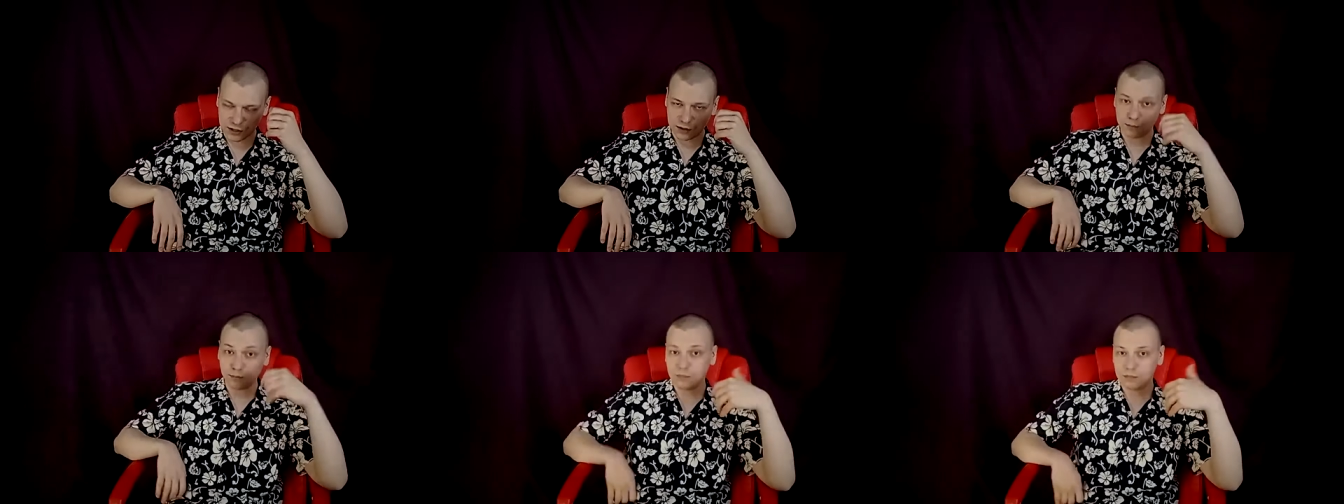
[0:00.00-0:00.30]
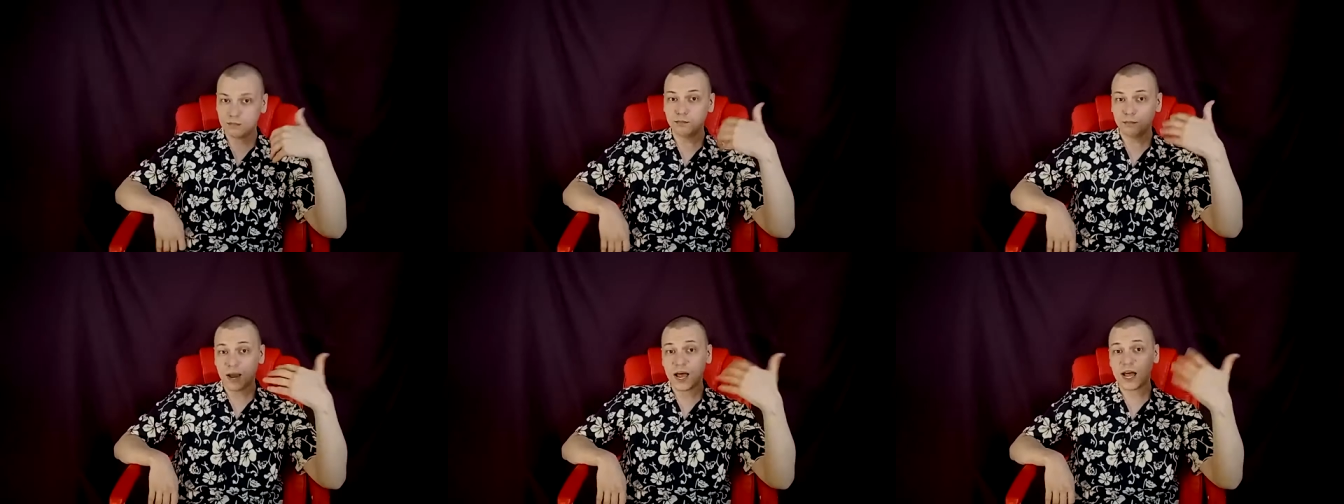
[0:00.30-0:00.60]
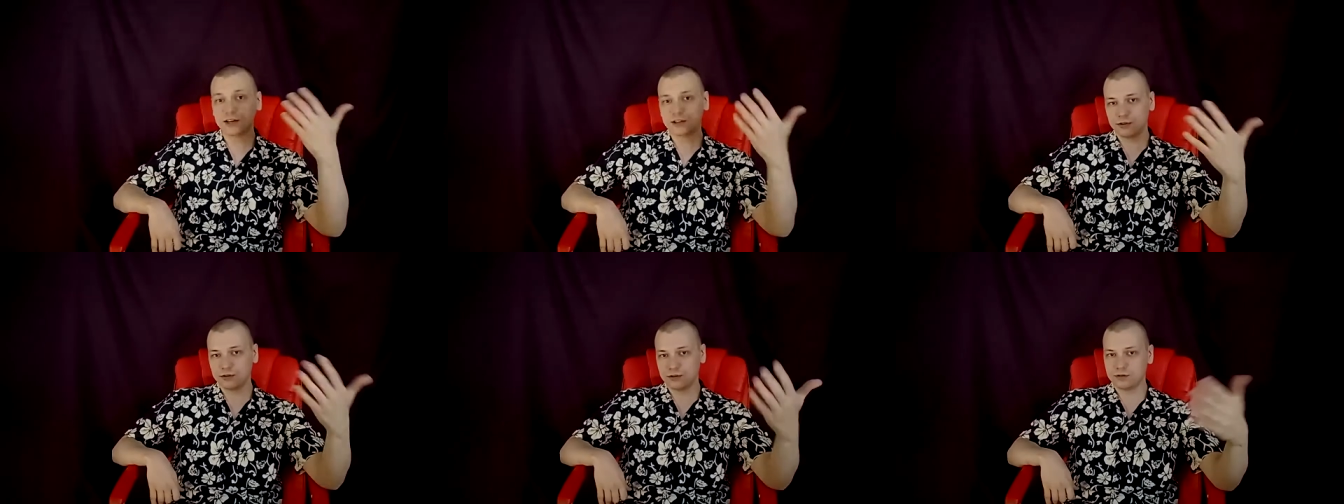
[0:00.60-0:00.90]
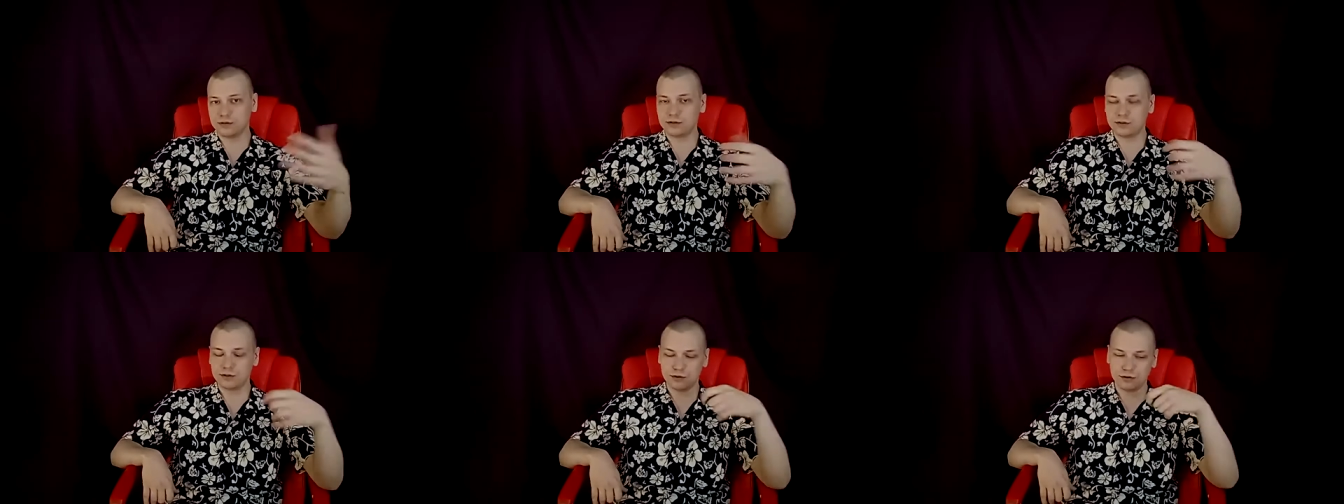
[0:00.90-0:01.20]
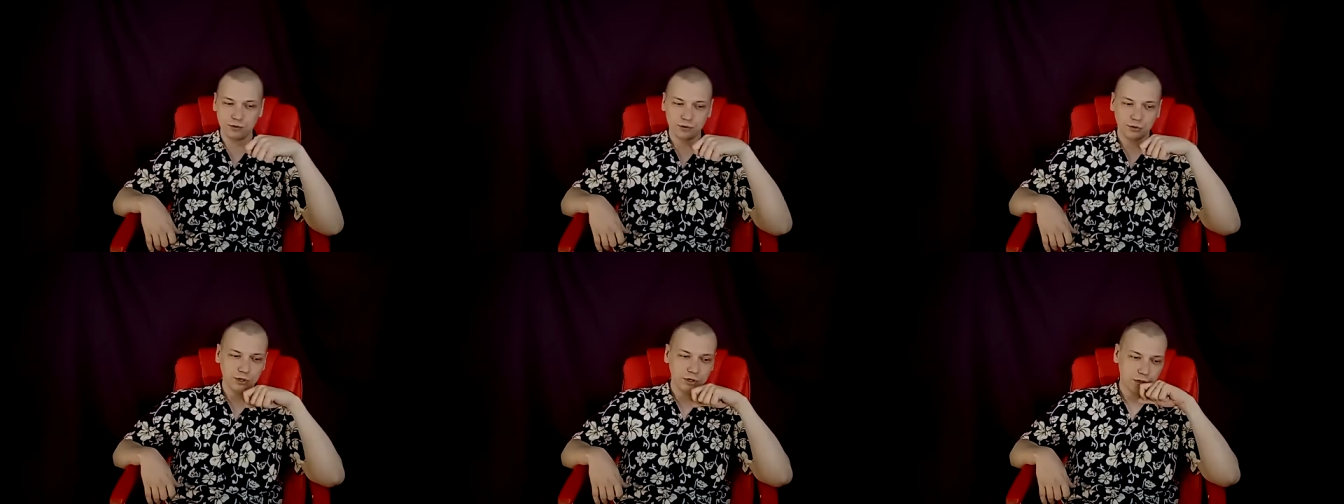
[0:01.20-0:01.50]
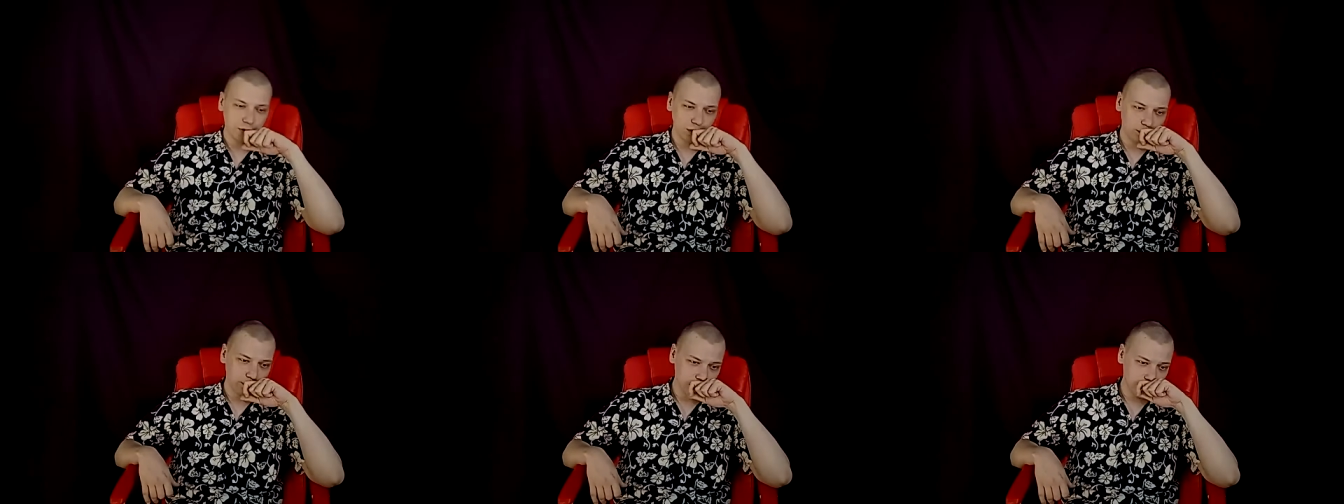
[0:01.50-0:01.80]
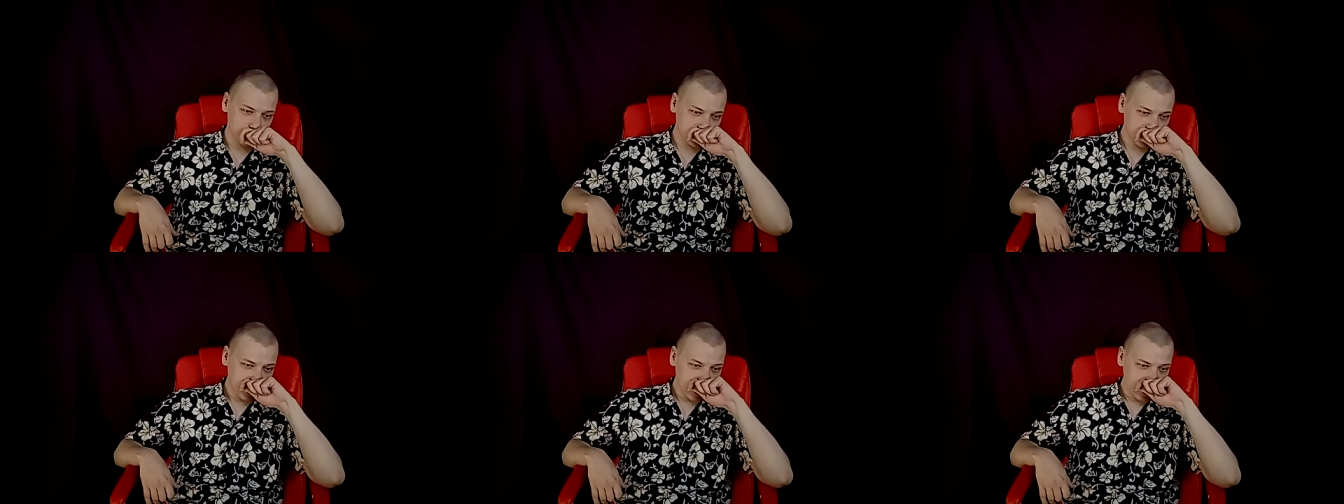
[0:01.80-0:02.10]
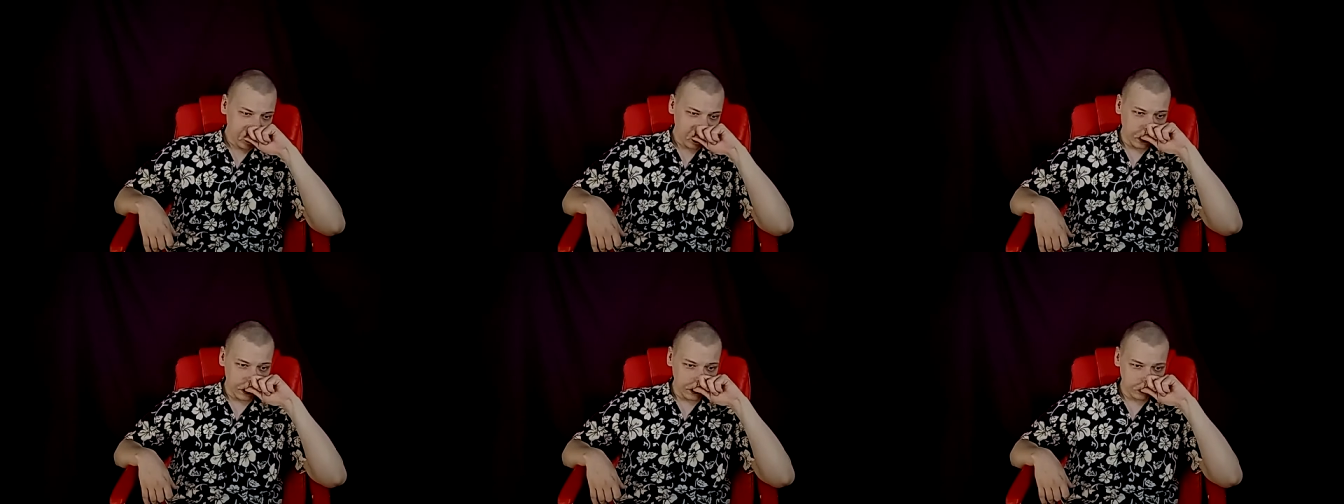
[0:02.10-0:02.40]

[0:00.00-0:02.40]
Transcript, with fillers: is matters, you know, in humans.